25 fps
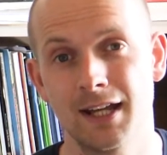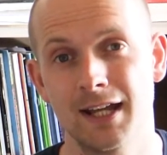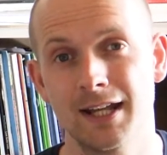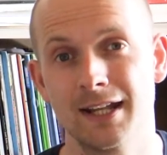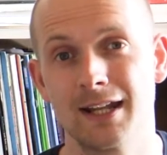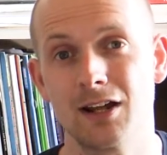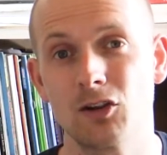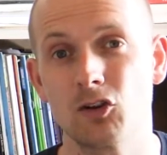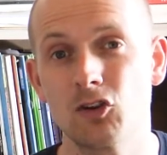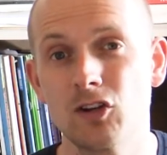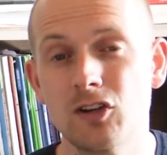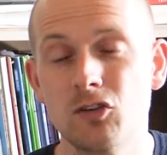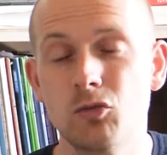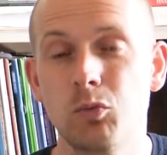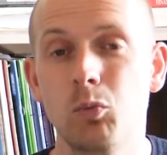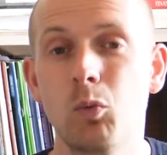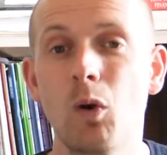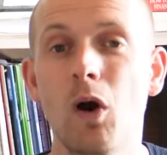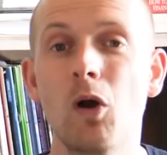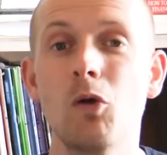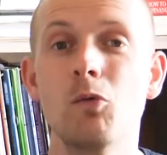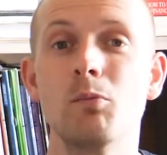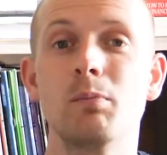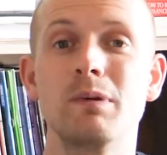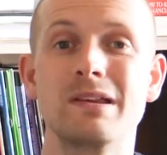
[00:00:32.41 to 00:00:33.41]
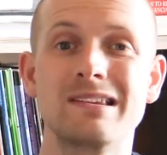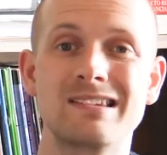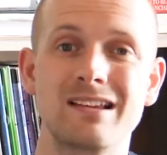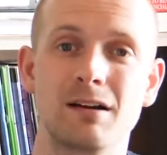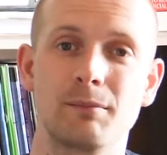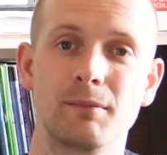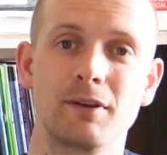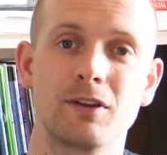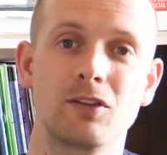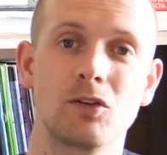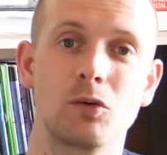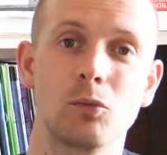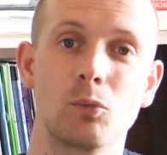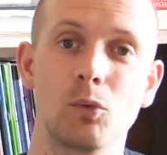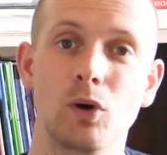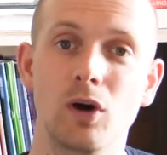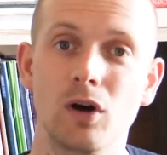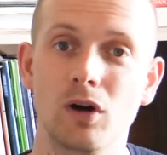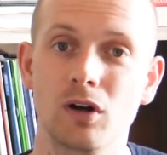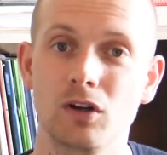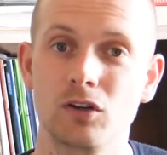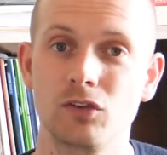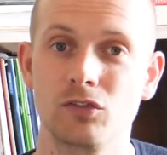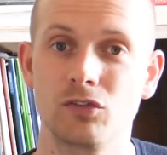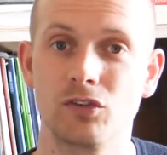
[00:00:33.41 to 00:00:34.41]
Now, this won't be something that
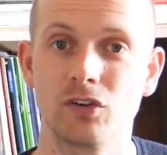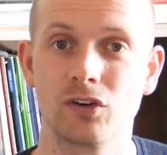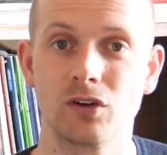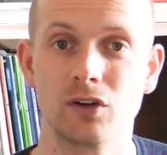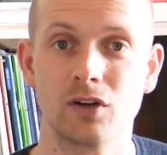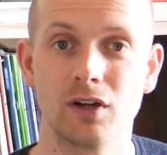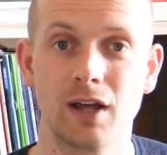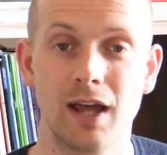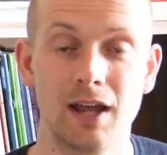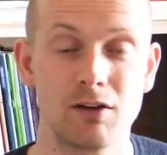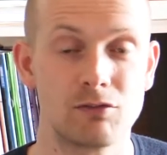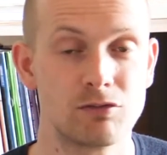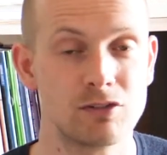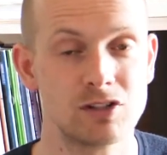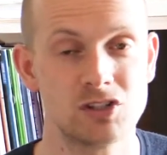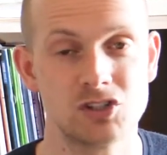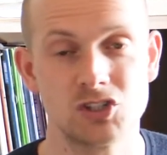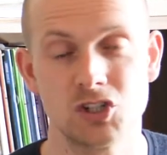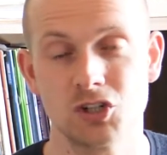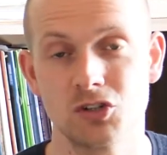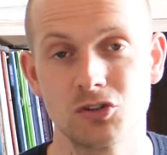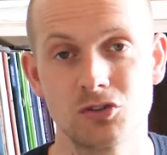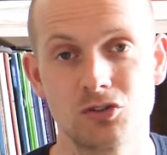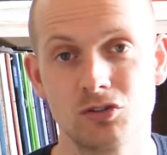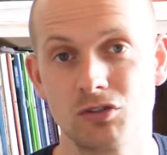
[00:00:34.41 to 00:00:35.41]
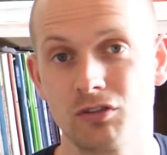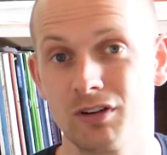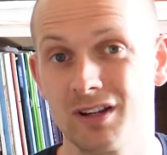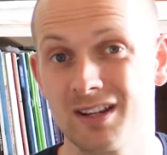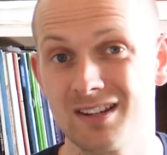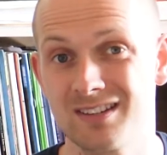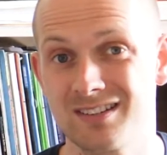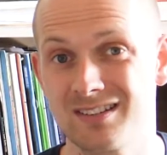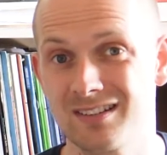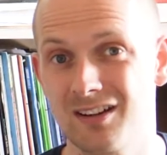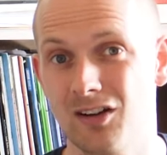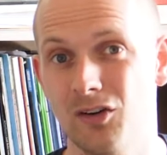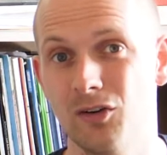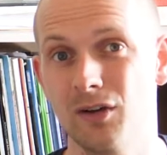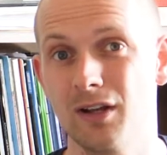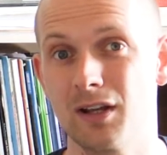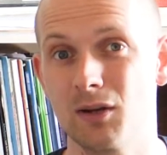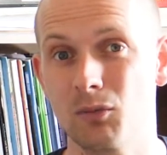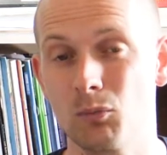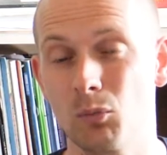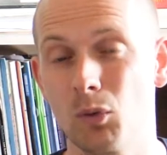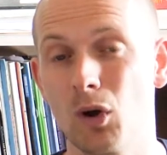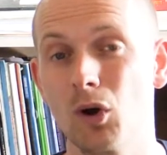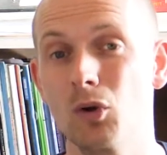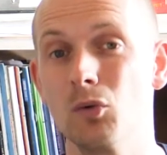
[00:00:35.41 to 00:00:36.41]
works for every tutor, and it certainly
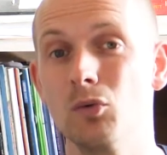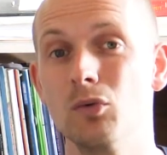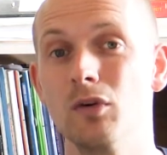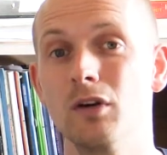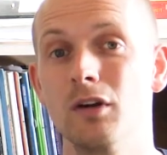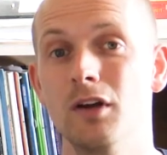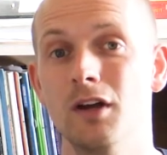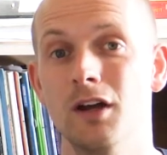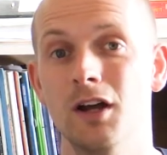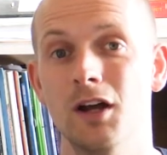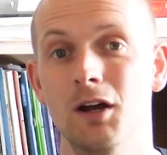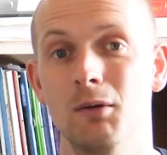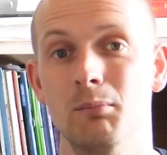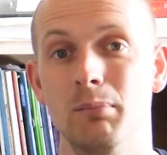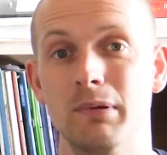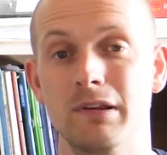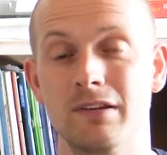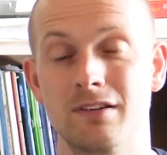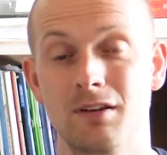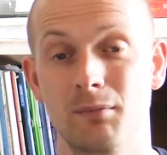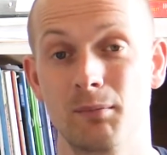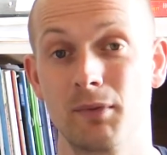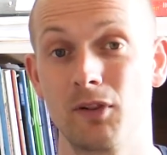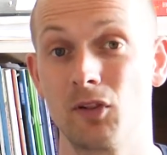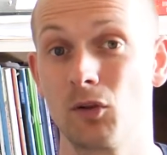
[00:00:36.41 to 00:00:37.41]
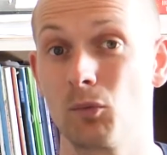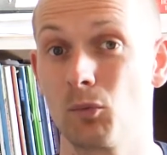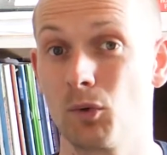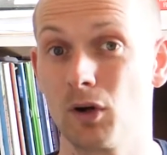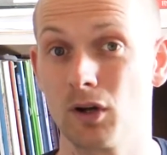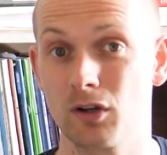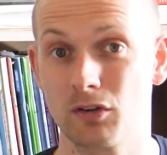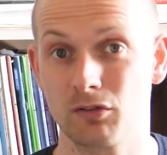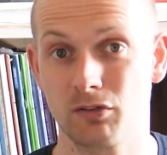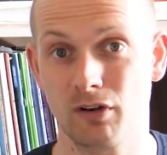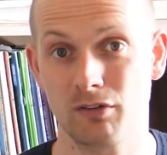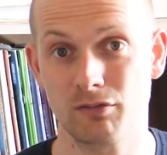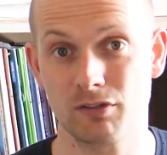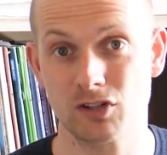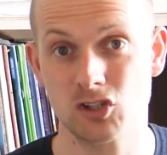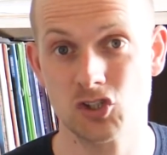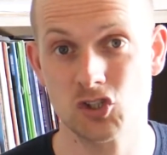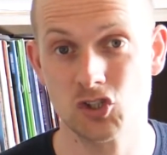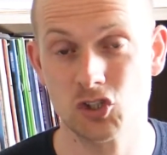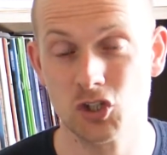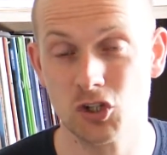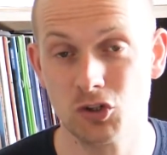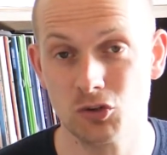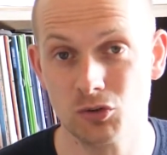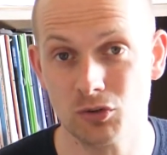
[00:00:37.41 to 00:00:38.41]
won't be something that works for every
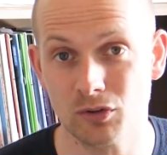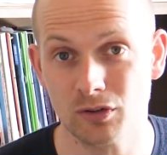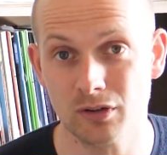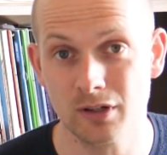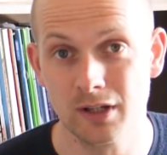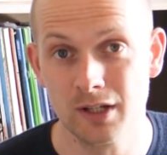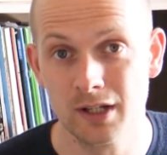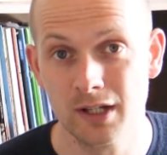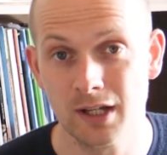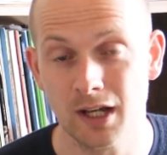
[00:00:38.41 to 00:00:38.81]
student.